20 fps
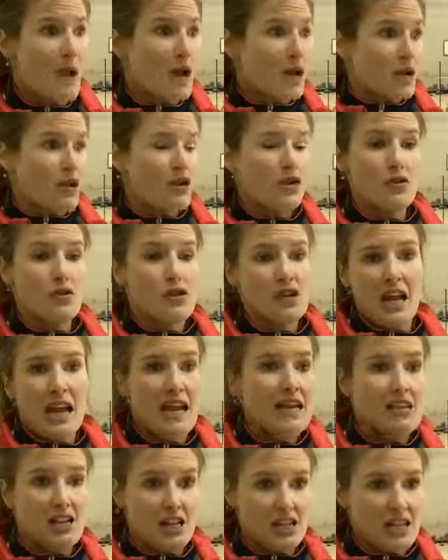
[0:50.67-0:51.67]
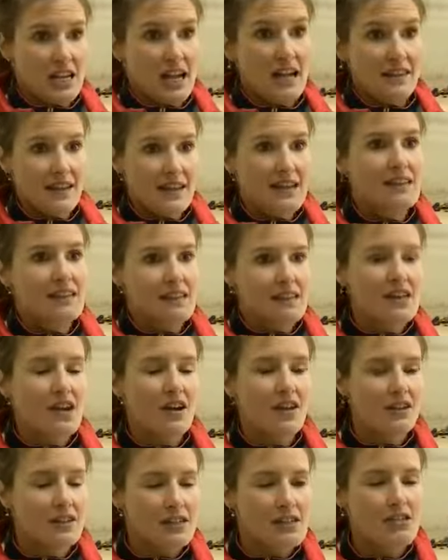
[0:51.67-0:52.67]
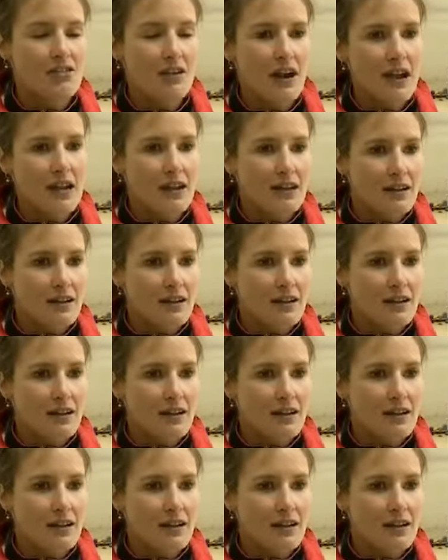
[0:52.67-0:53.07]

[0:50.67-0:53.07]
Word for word: huge occasions like this. So it's great.